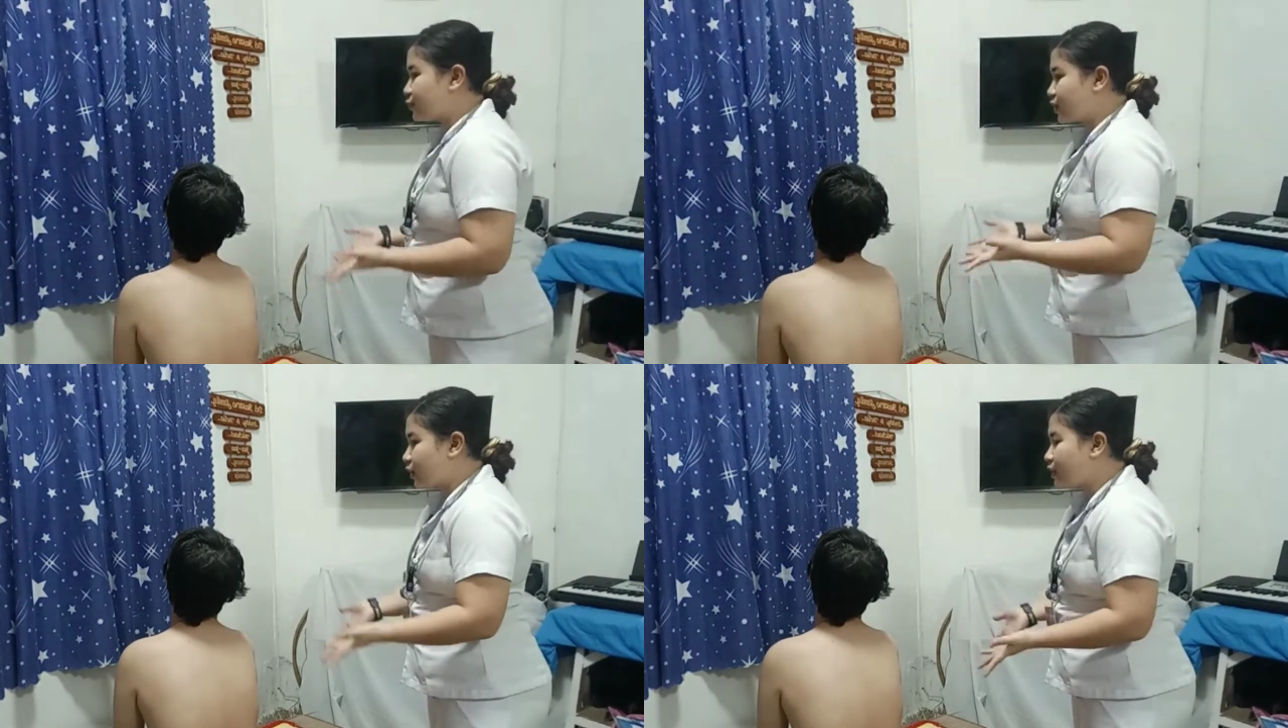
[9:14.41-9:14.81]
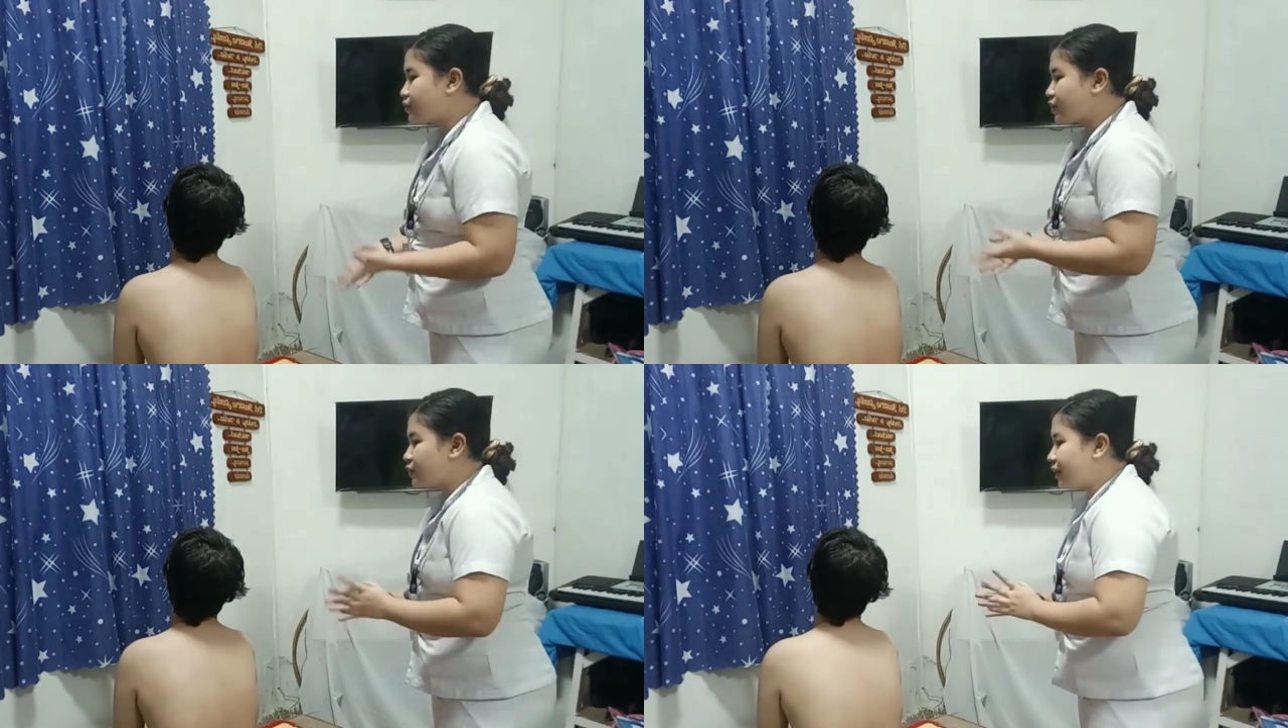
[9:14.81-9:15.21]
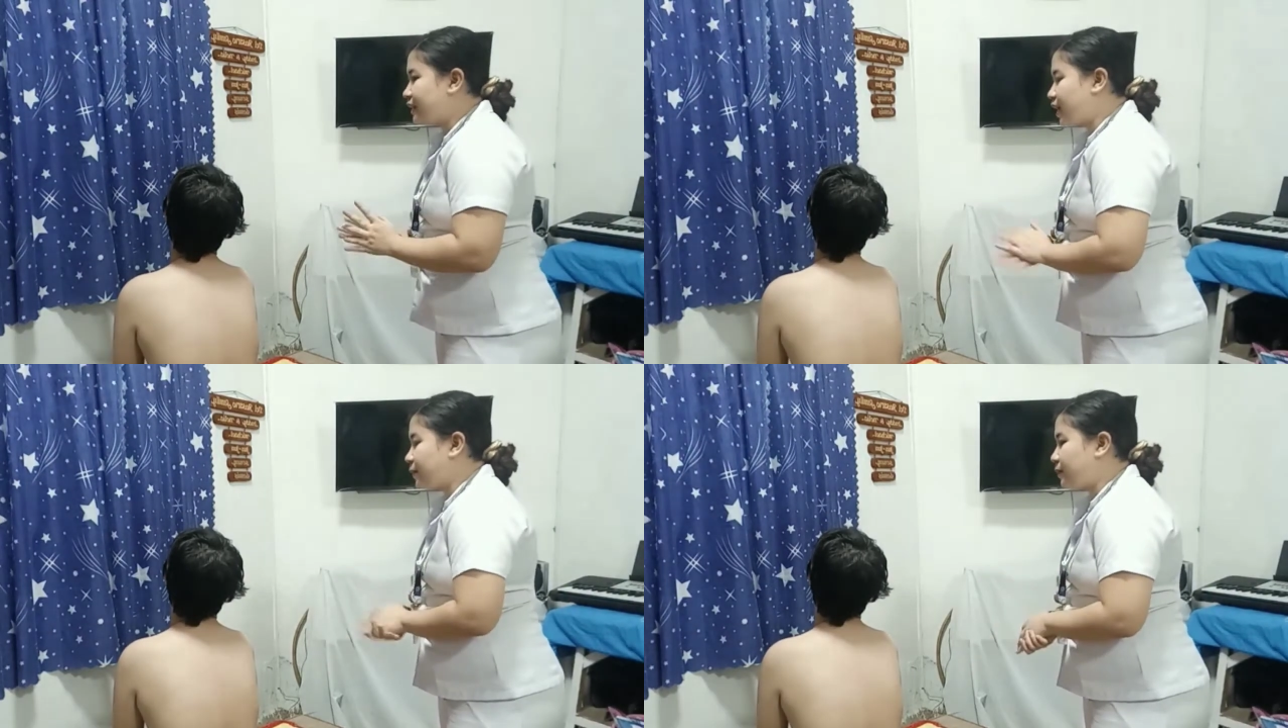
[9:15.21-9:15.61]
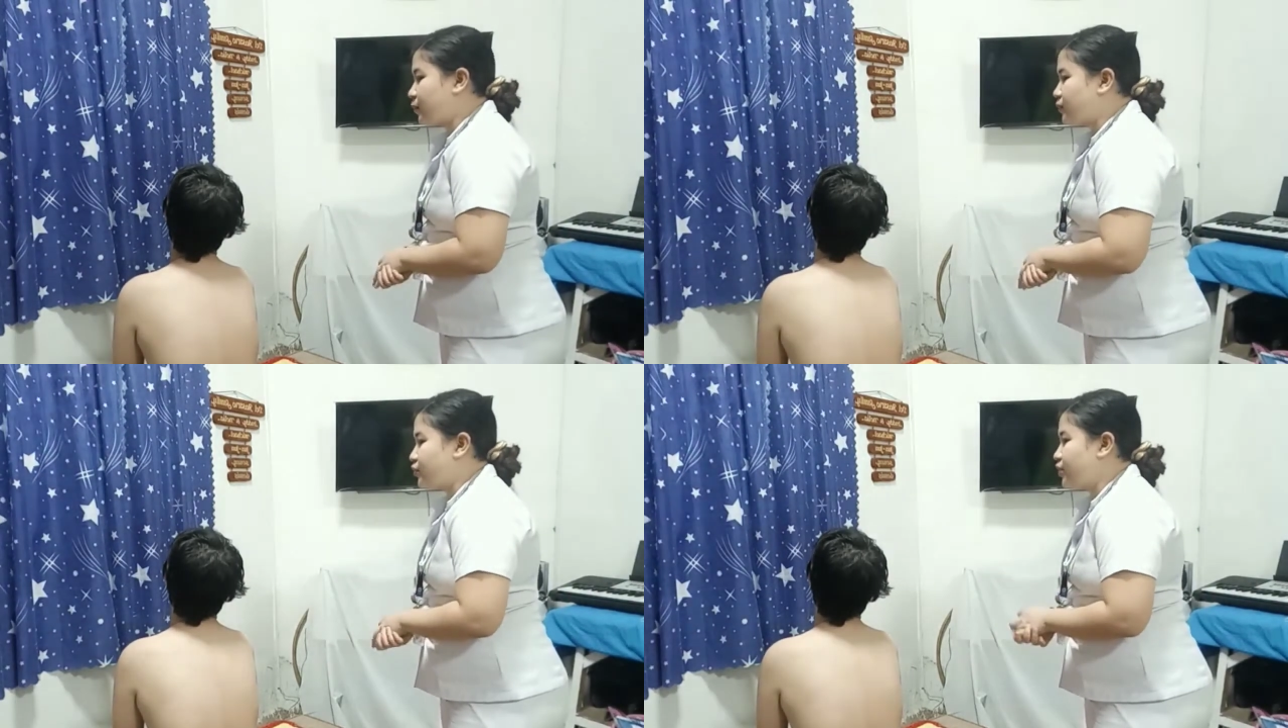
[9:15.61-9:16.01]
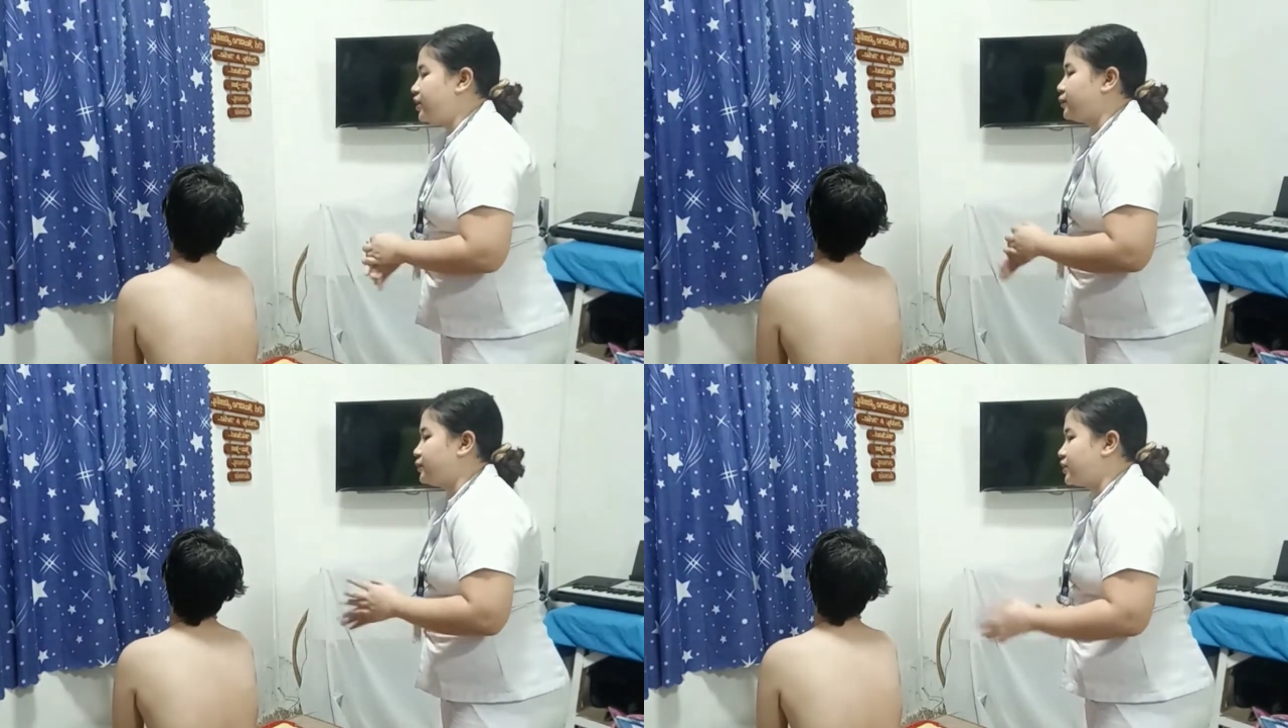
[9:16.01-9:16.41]
percuss or do a tapping motion
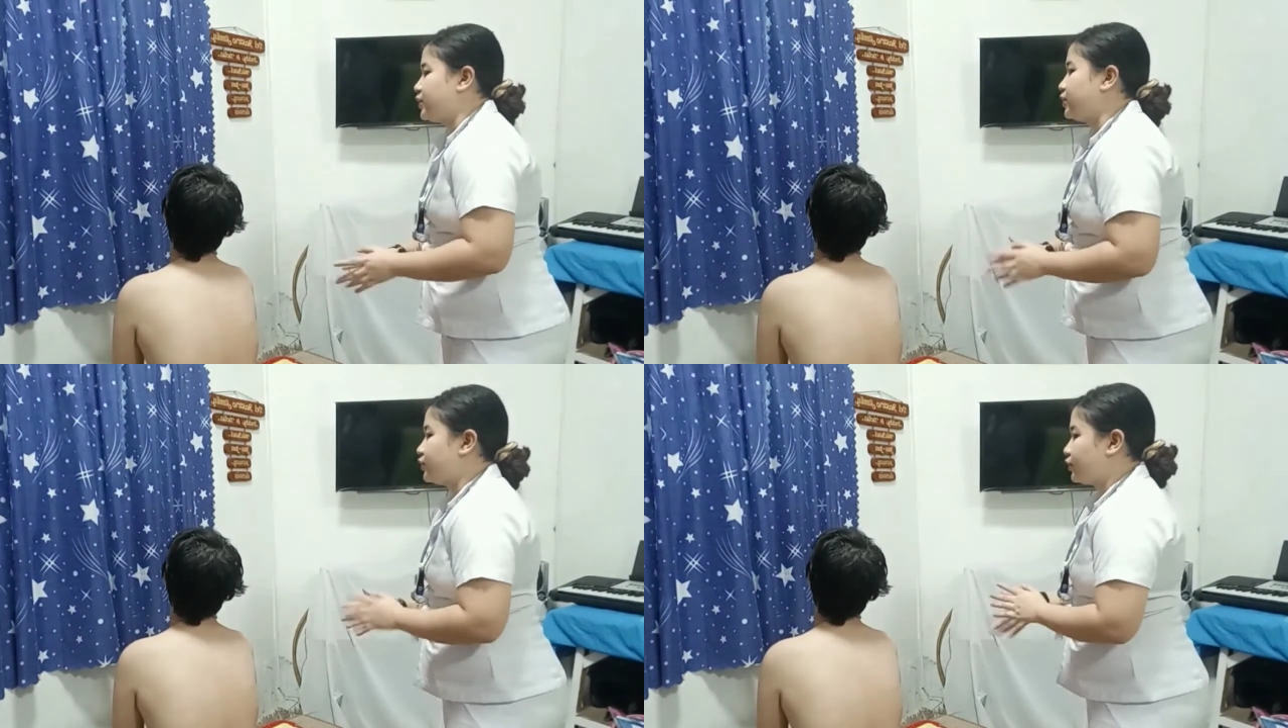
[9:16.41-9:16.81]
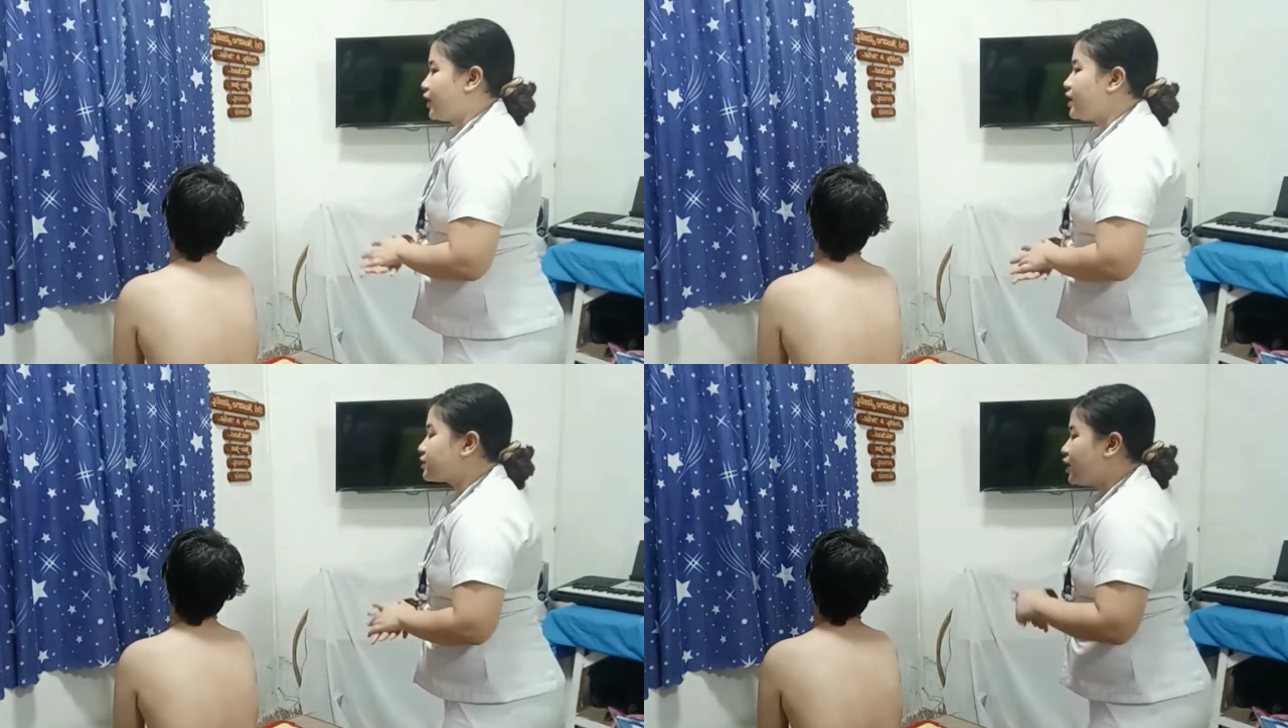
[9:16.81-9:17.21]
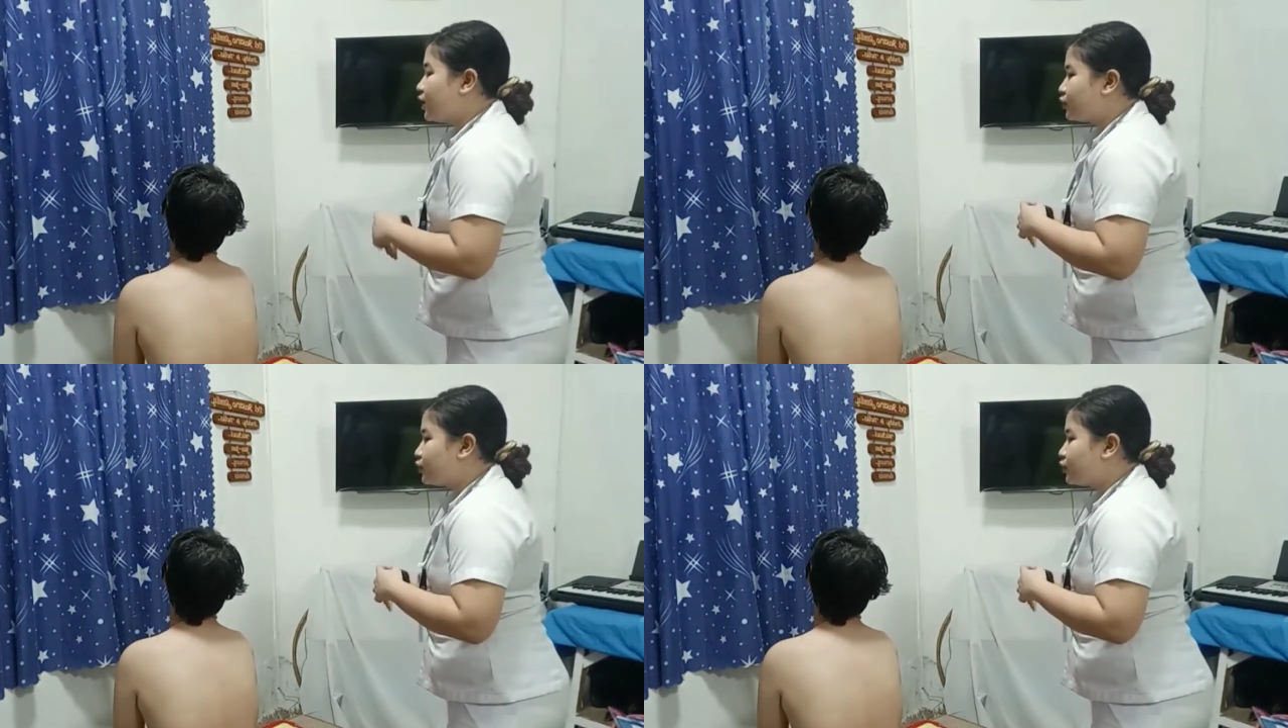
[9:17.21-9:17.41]
in the posterior thorax